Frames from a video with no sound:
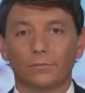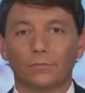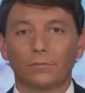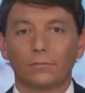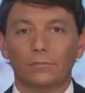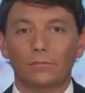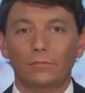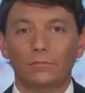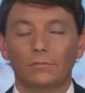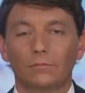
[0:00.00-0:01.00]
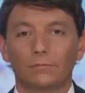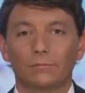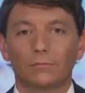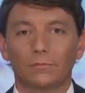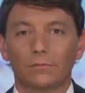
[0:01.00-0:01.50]

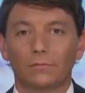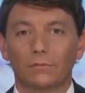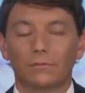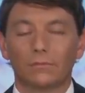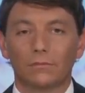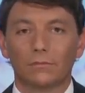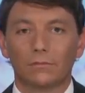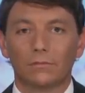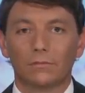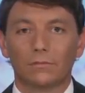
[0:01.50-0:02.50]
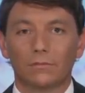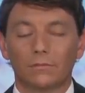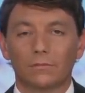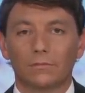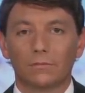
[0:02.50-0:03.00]

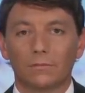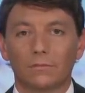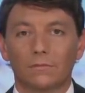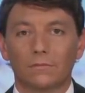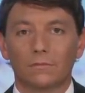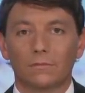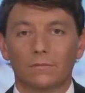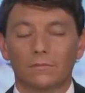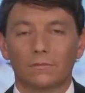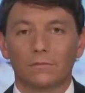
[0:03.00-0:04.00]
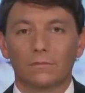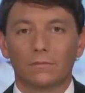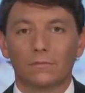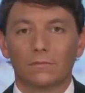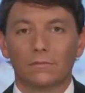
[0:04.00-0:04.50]

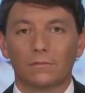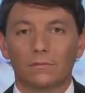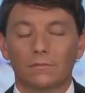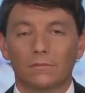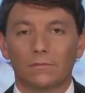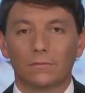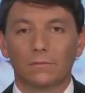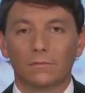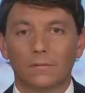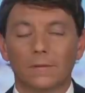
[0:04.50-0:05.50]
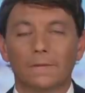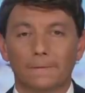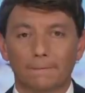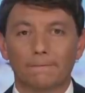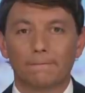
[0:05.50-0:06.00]

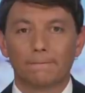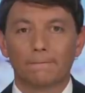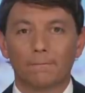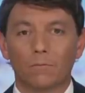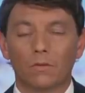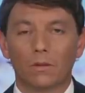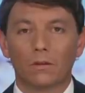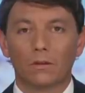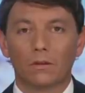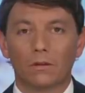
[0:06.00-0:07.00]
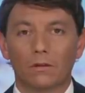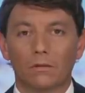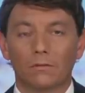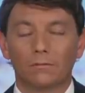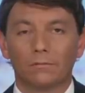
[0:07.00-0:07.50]

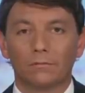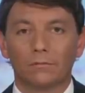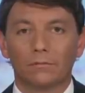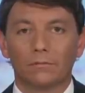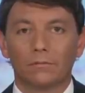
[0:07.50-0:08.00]
This person isn't speaking.